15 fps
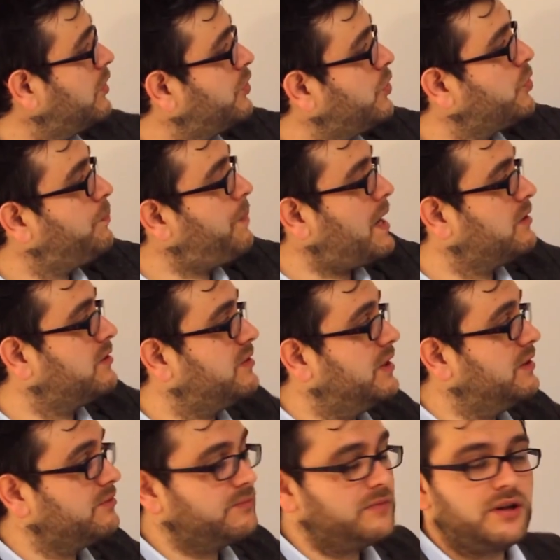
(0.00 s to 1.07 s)
Google
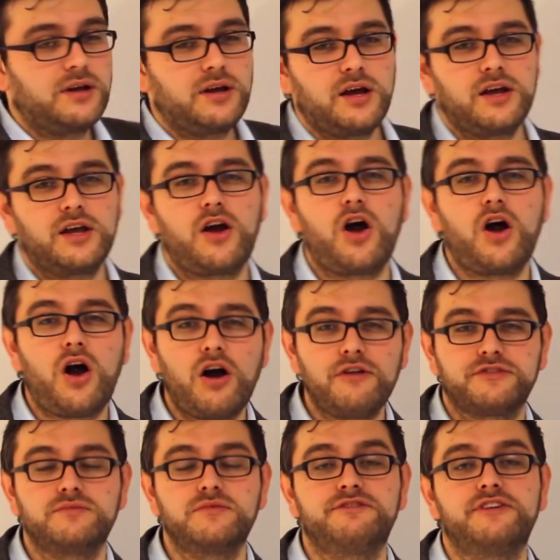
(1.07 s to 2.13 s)
Penalties.
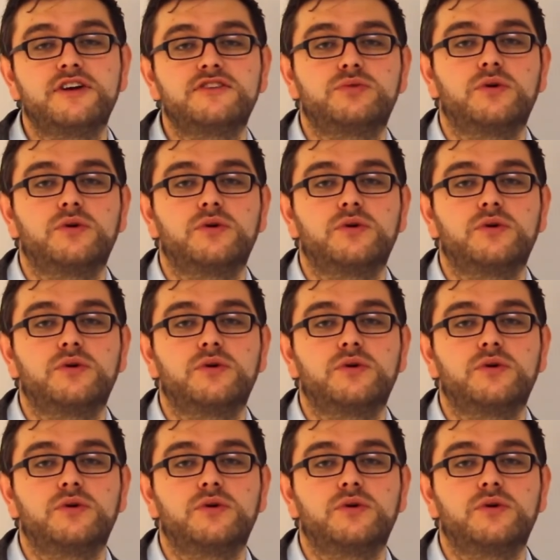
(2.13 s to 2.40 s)
Often referred